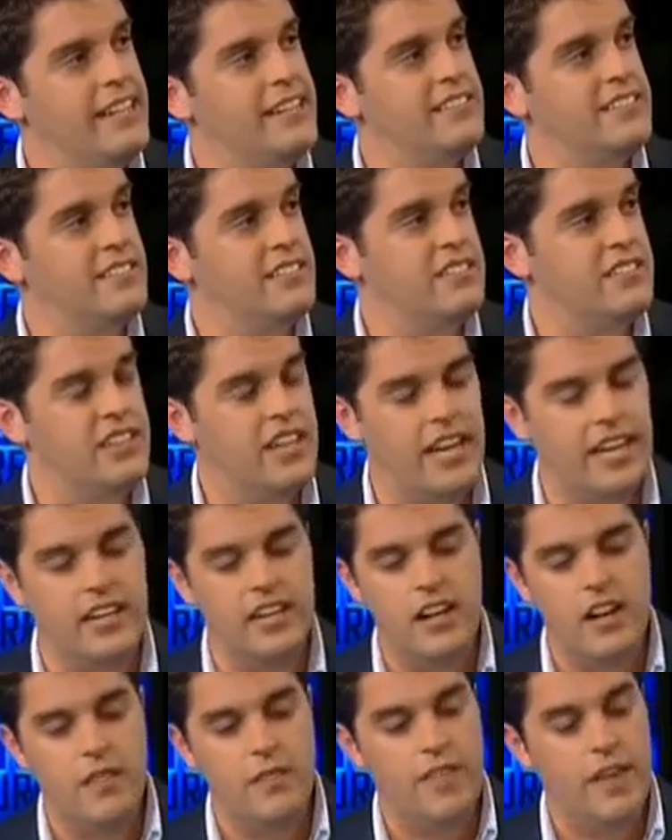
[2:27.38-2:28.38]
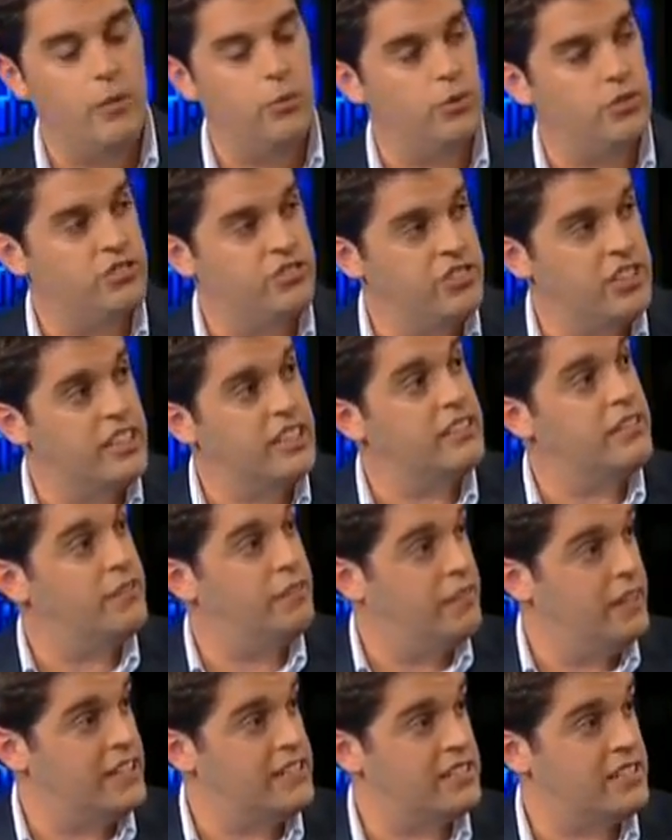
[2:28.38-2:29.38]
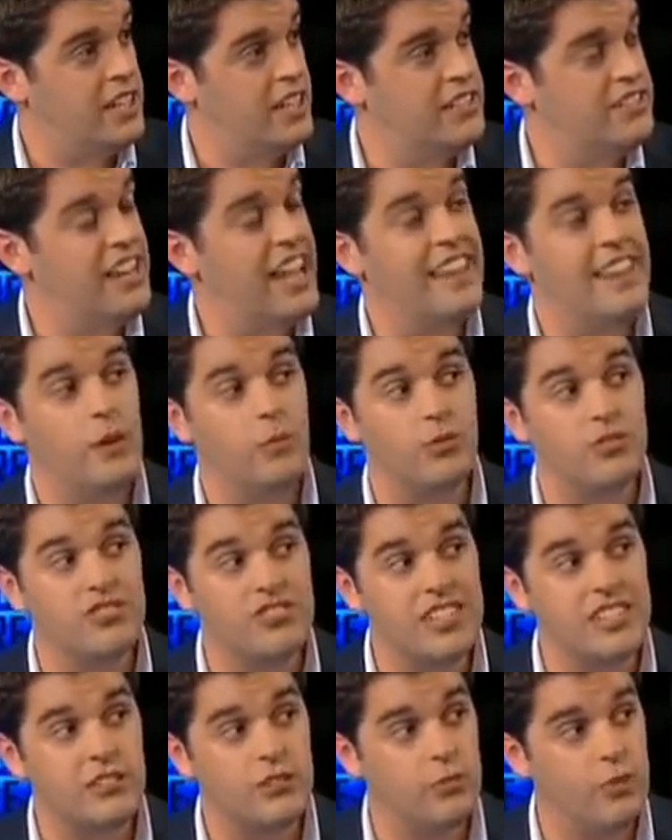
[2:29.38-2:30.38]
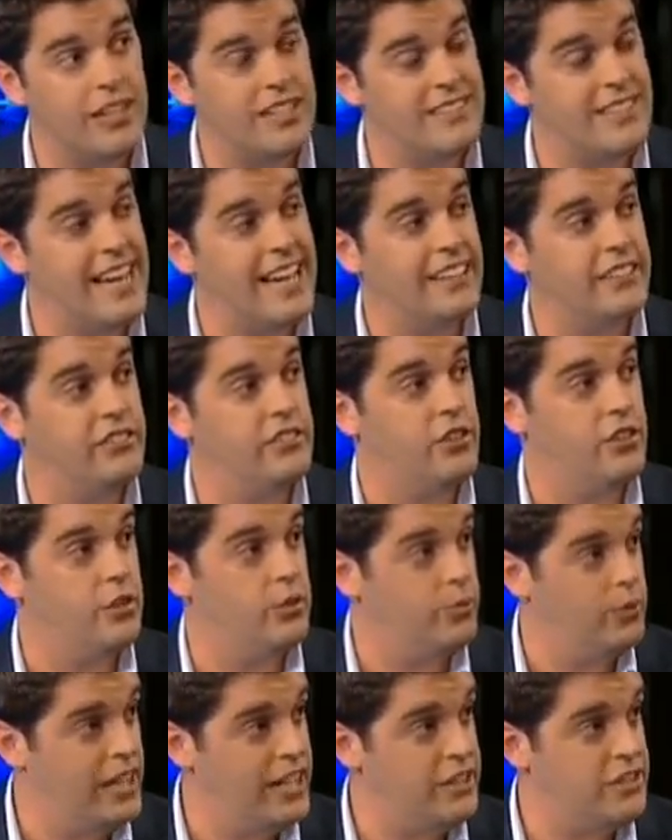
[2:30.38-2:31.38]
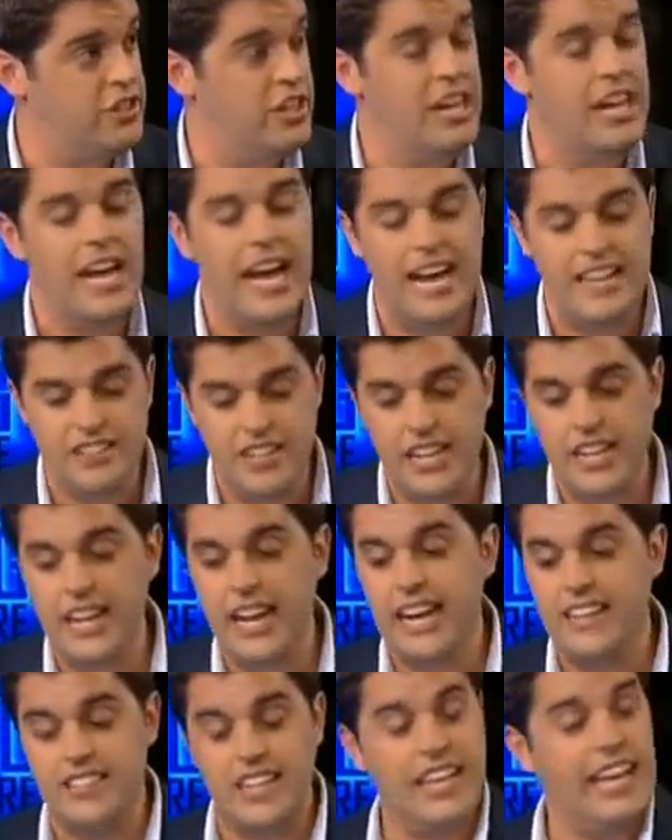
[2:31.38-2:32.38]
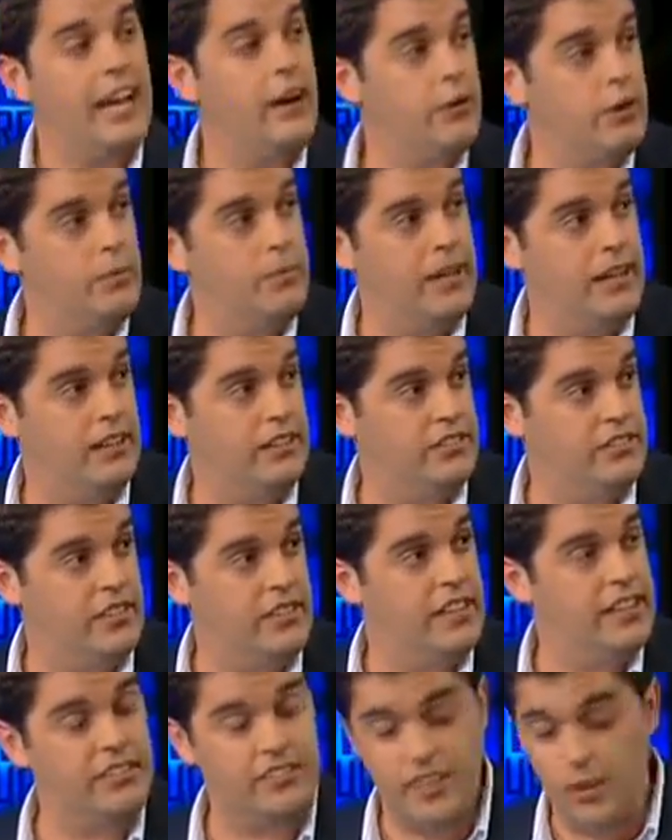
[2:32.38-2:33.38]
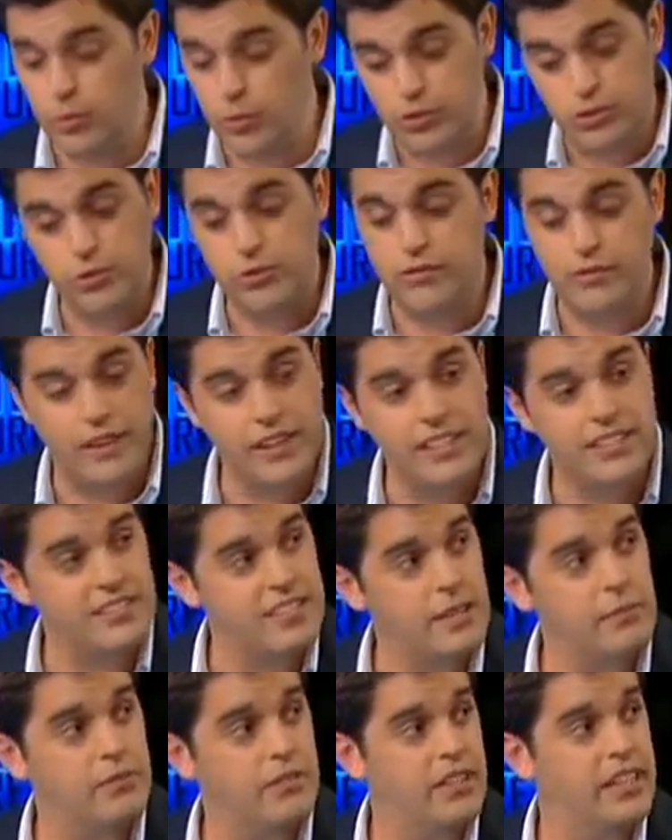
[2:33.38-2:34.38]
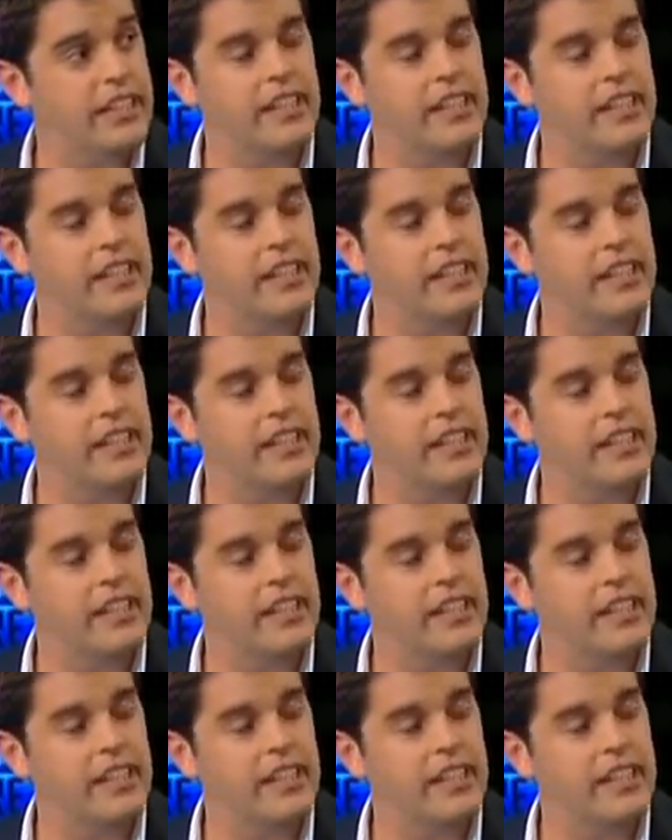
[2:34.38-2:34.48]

is to say, they will seek defense cuts and they will seek to raise taxes on the rich as a counterbalance to this. They will do the very same thing.